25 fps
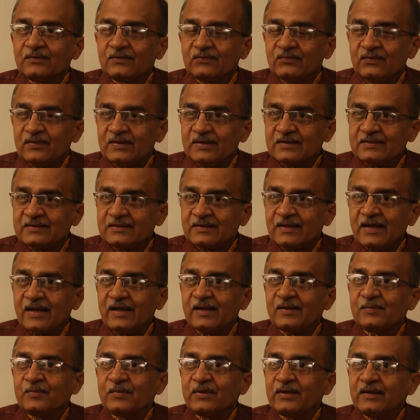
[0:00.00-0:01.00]
First
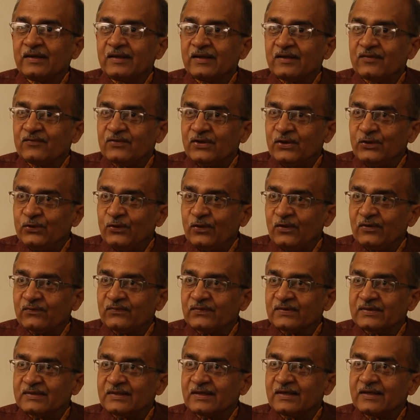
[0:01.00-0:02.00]
time a revenue
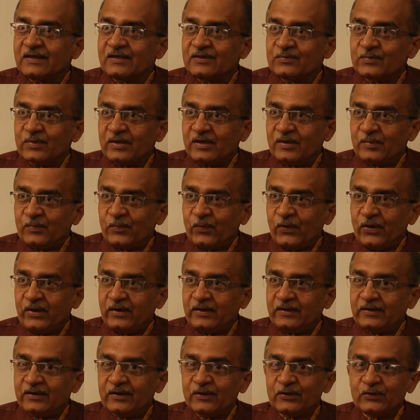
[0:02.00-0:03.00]
officer has been
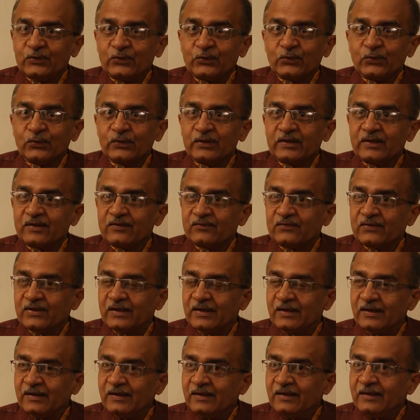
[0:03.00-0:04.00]
appointed, though there
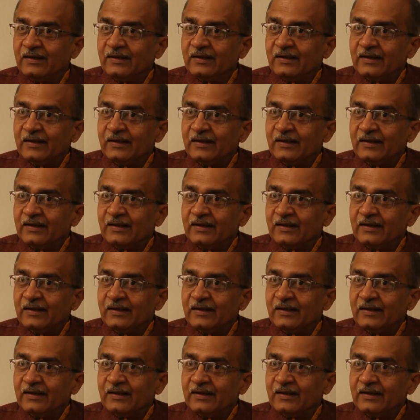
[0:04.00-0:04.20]
were